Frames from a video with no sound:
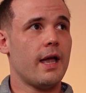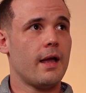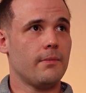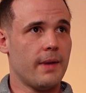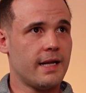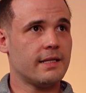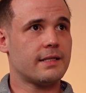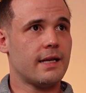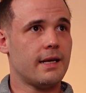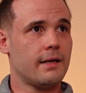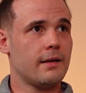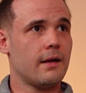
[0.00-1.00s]
it means
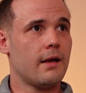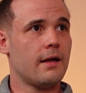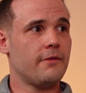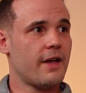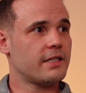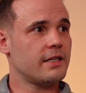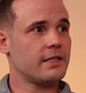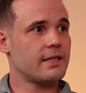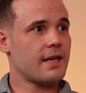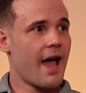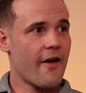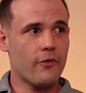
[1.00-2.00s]
that
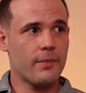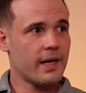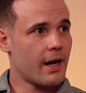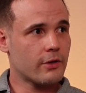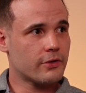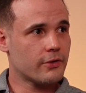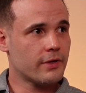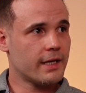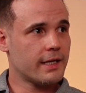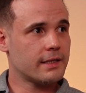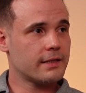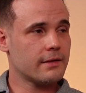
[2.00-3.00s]
investors haven't been able to do
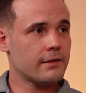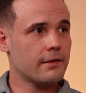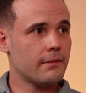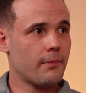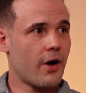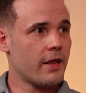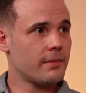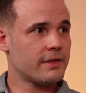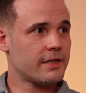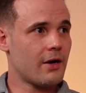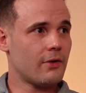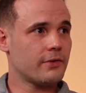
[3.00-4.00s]
these by
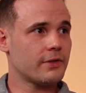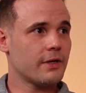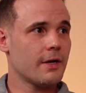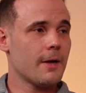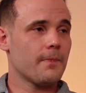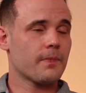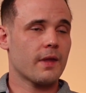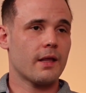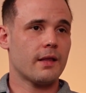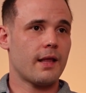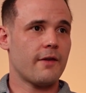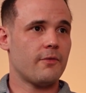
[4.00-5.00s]
themselves.
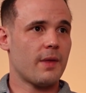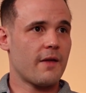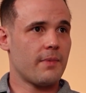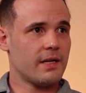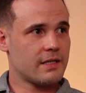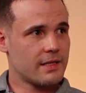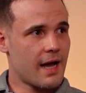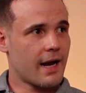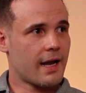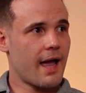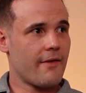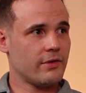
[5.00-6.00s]
They've been
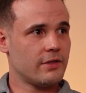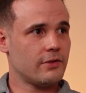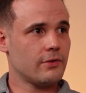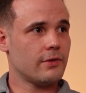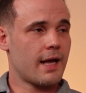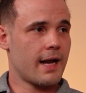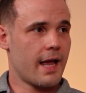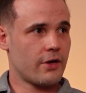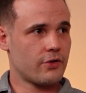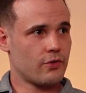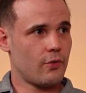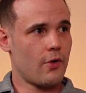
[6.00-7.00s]
stuck having to do that
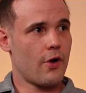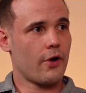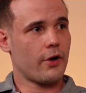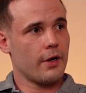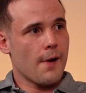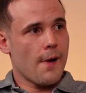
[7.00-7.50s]
extra work.